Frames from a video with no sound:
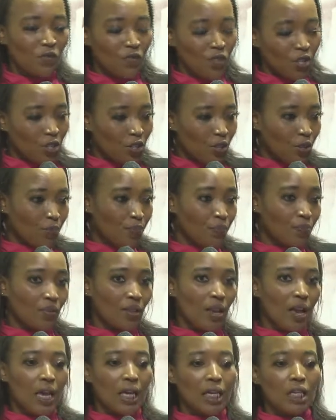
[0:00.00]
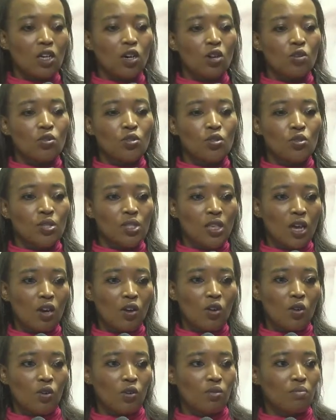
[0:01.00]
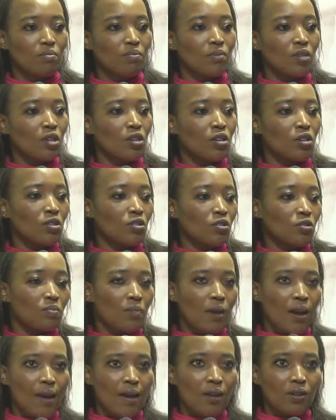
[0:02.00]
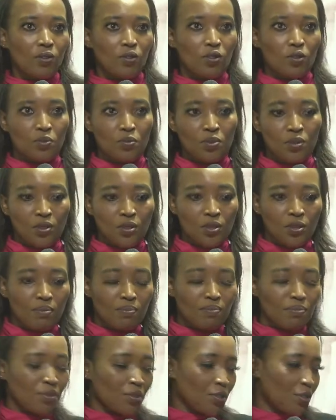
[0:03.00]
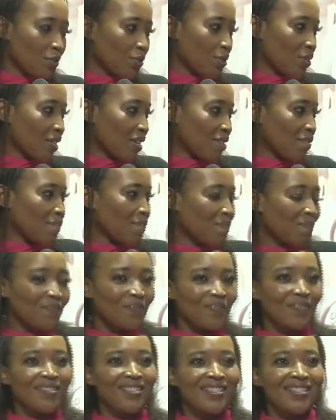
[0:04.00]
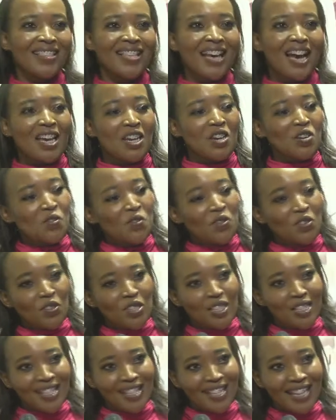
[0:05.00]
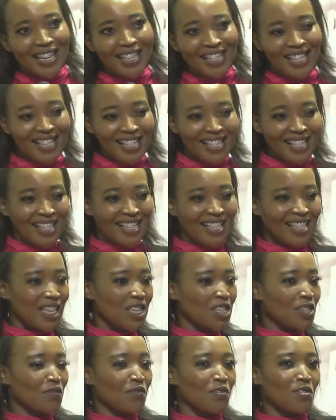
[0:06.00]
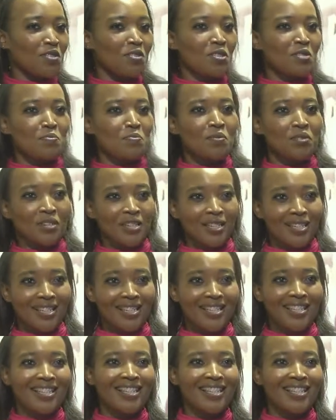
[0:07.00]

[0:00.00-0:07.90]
the video, and also Sango, to my audio producer, and also the dancers. Thanks for the support.